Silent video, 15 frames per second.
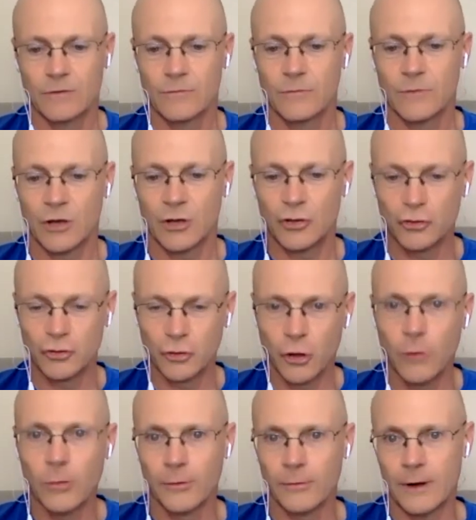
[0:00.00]
a
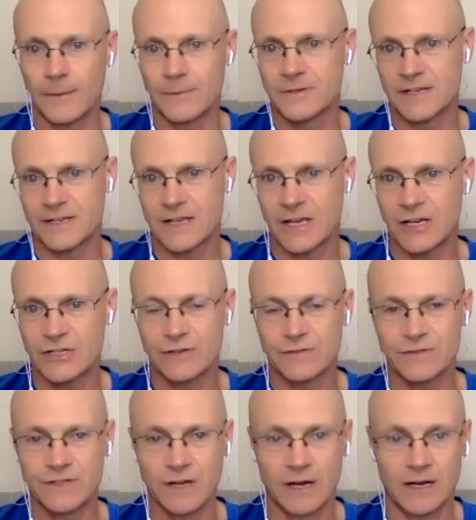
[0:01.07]
global representation of
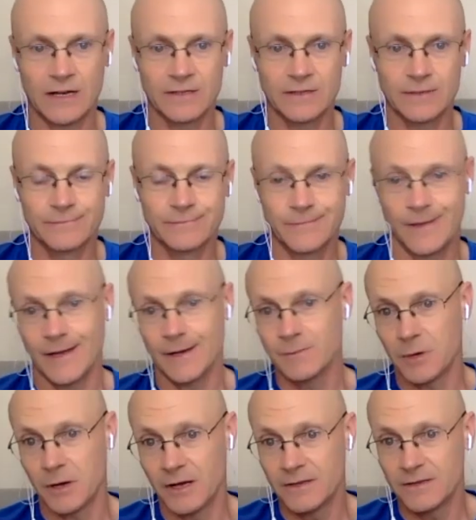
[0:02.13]
stocks and
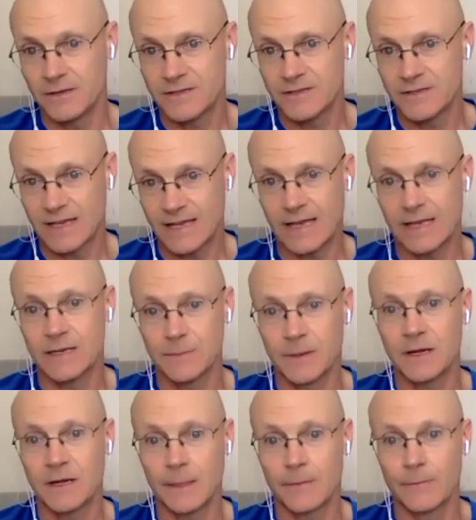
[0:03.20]
bonds, again,
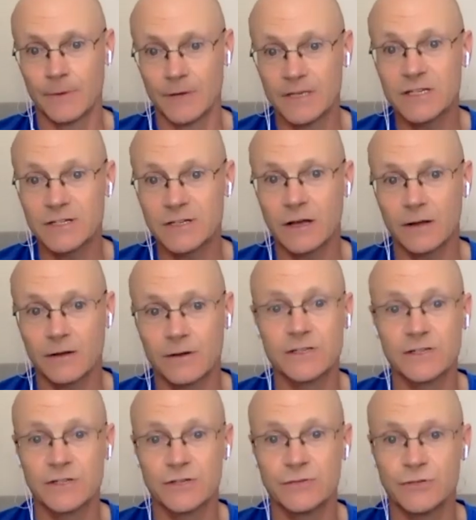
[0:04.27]
depending on the risk tolerance
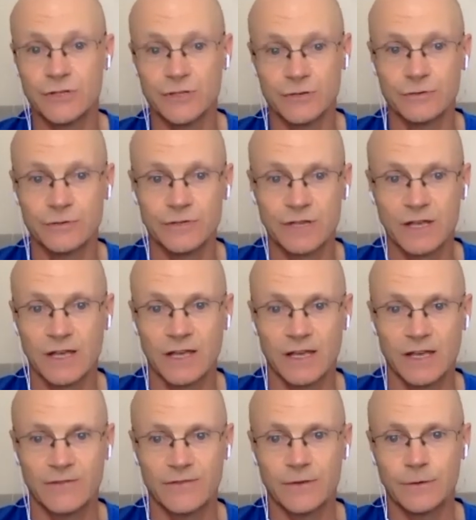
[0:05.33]
that you choose.
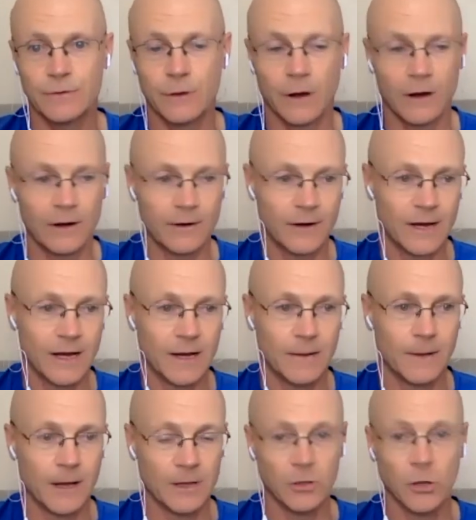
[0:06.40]
If you are uh,
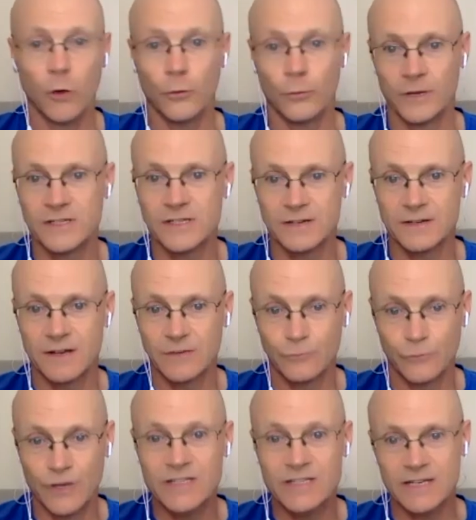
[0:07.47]
a low risk,
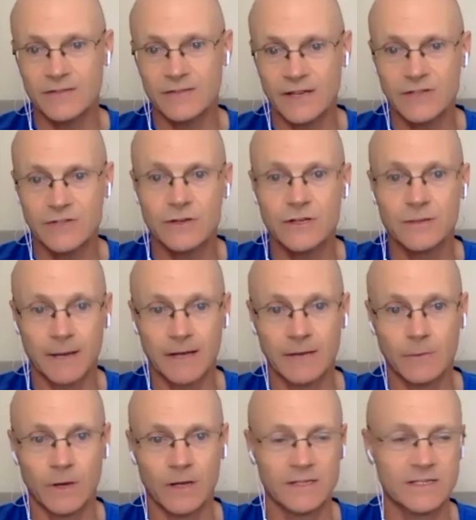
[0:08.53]
risk investor, you might
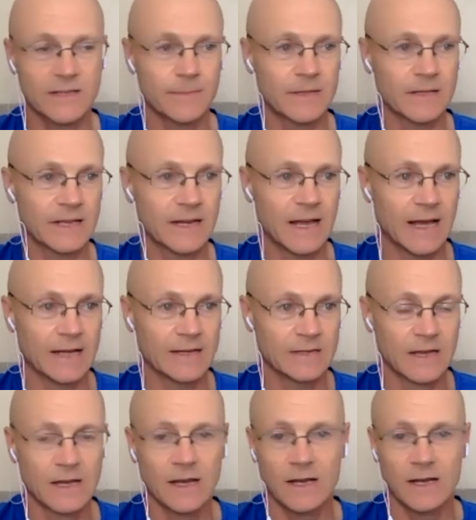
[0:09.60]
want something that has
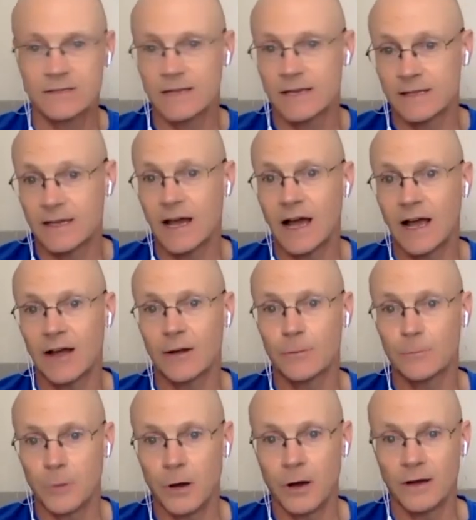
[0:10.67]
a slightly higher
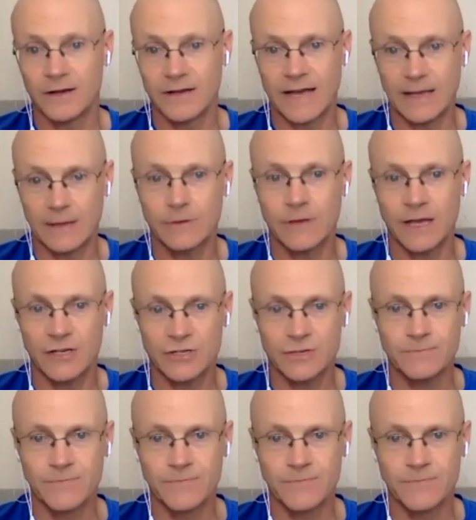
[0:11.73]
bond allocation.